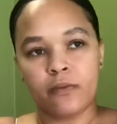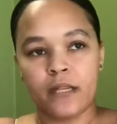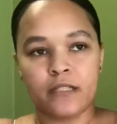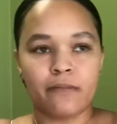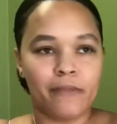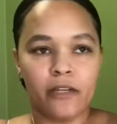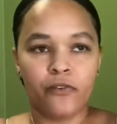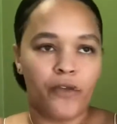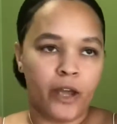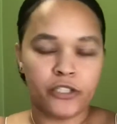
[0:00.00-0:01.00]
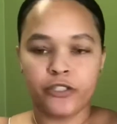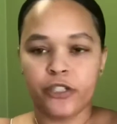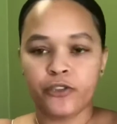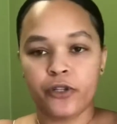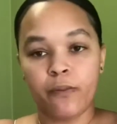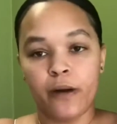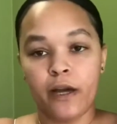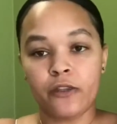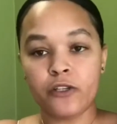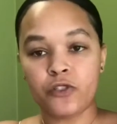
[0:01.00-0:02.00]
that's manufactured, that you can buy
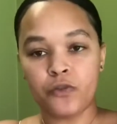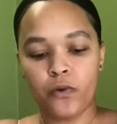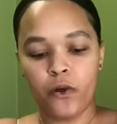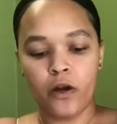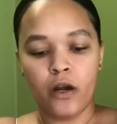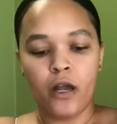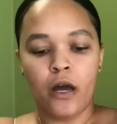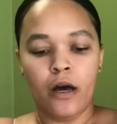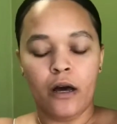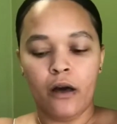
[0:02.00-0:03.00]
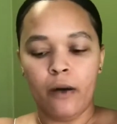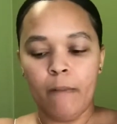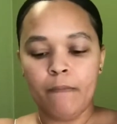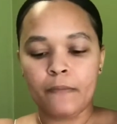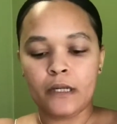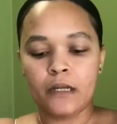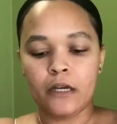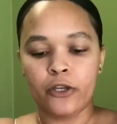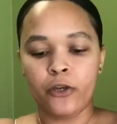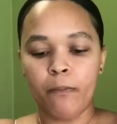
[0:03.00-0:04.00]
in the store,
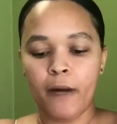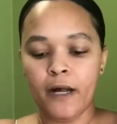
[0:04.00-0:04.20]
your body